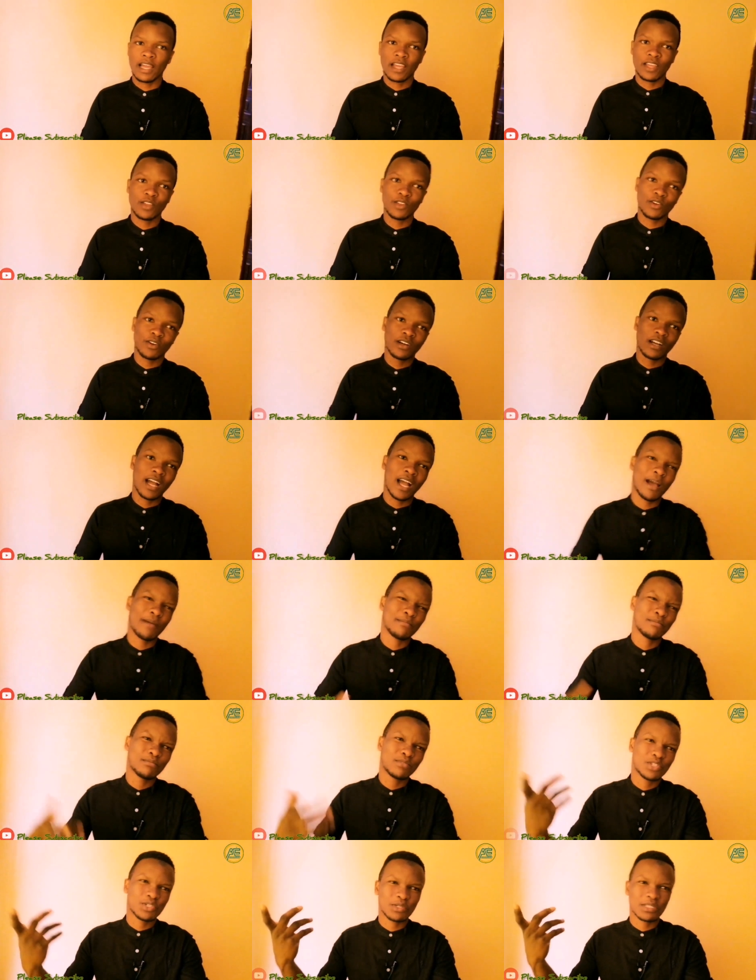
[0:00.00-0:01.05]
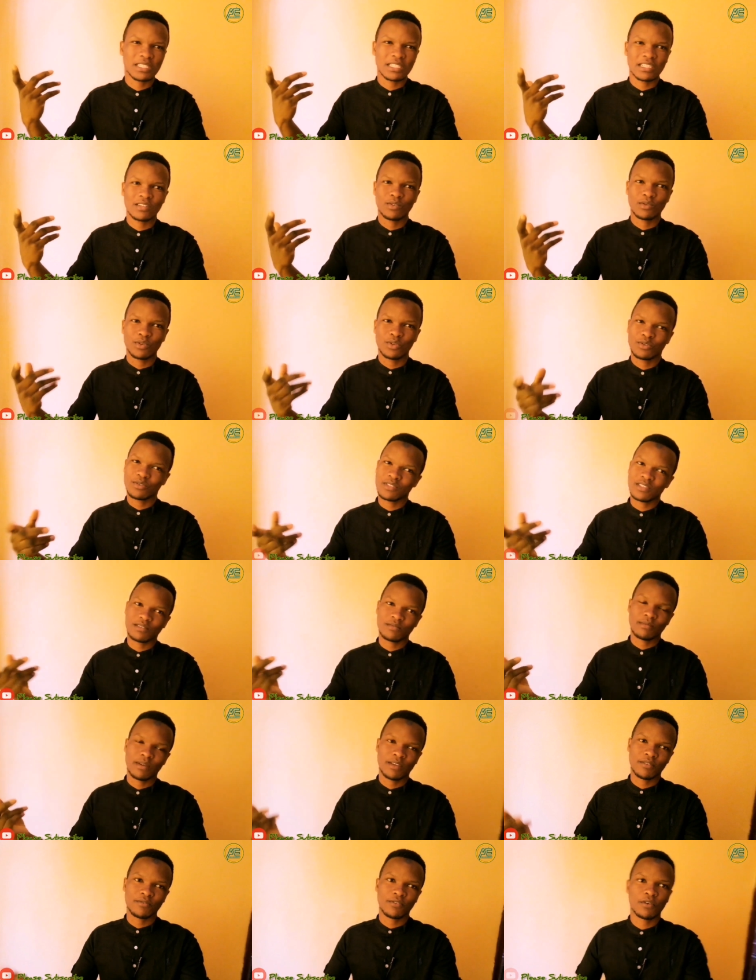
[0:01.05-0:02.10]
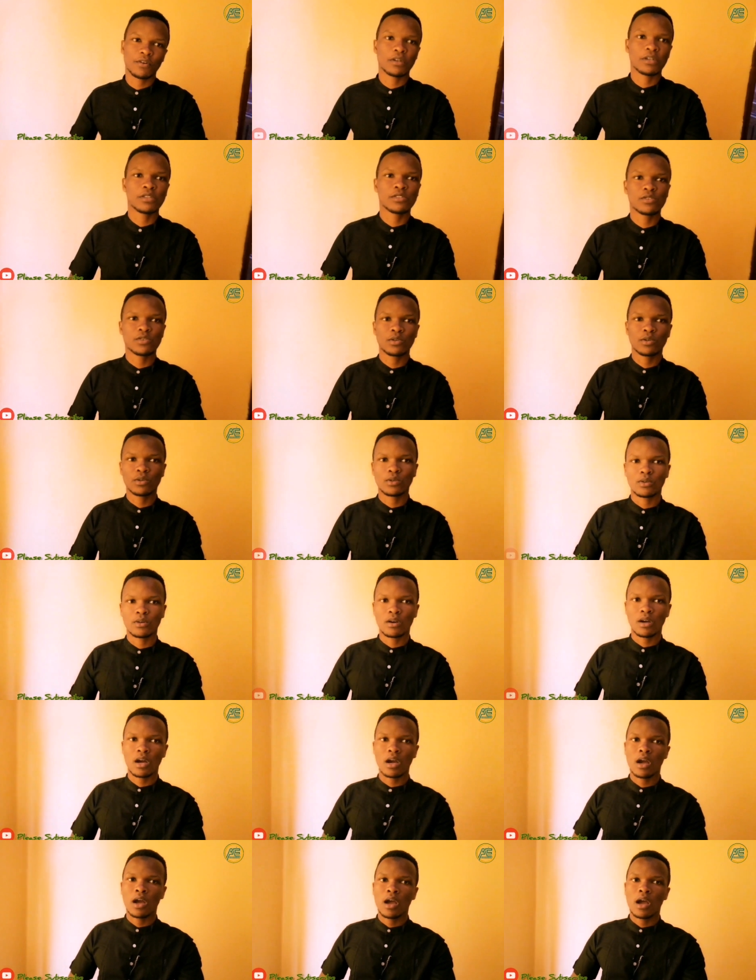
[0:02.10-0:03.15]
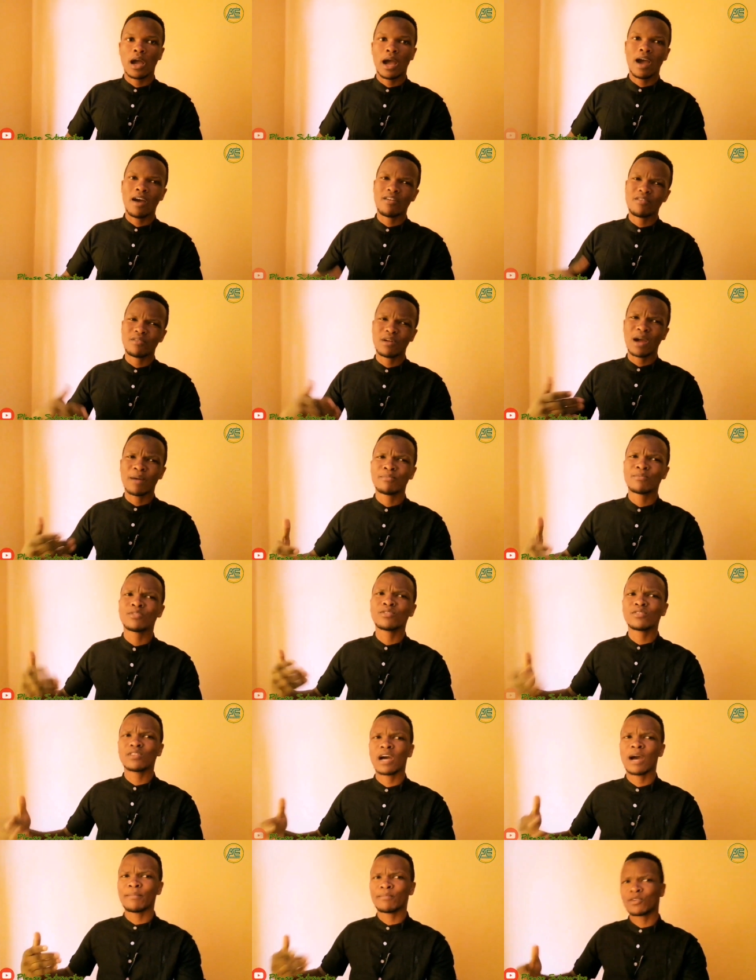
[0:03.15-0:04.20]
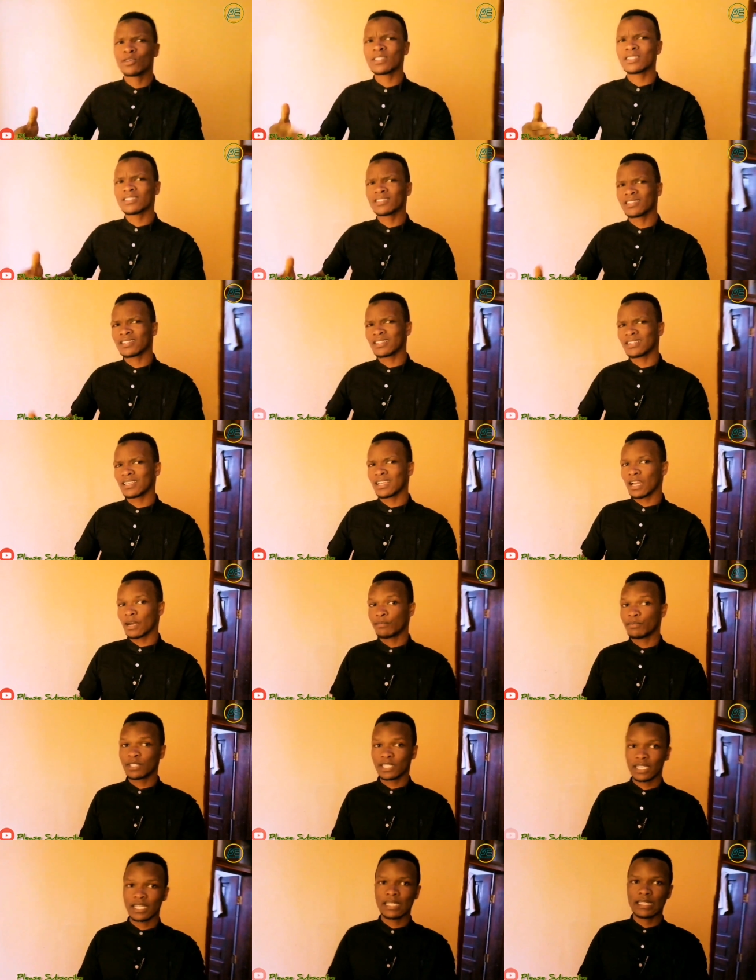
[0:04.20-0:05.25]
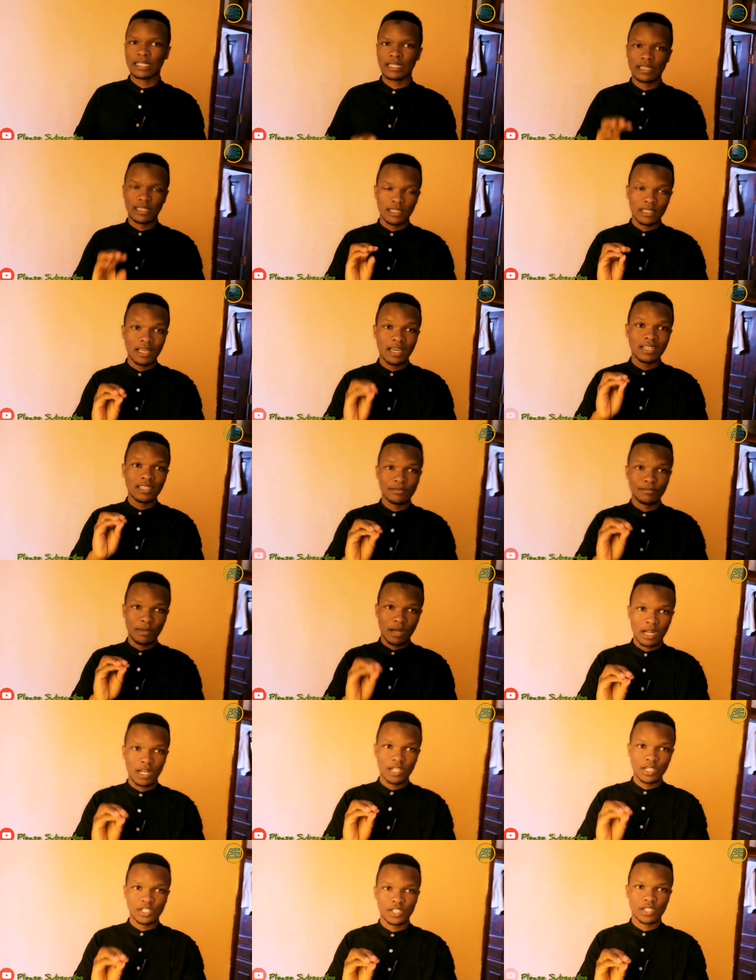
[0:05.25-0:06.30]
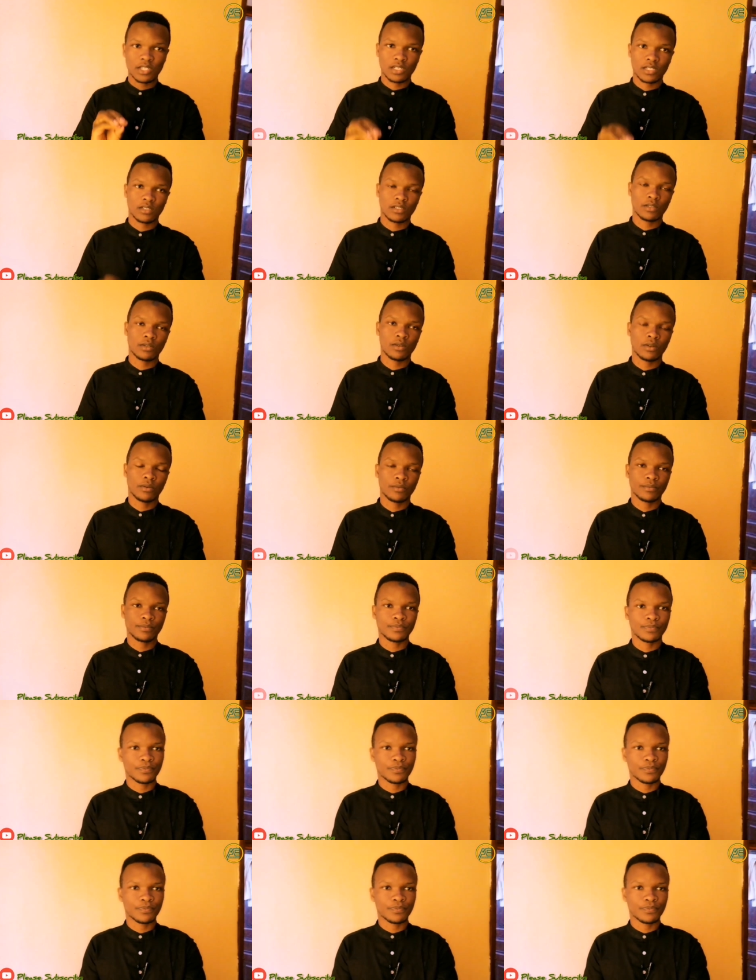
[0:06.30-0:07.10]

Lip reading: You know, I'm shooting using my phone, so I'm not really capturing that much, you know,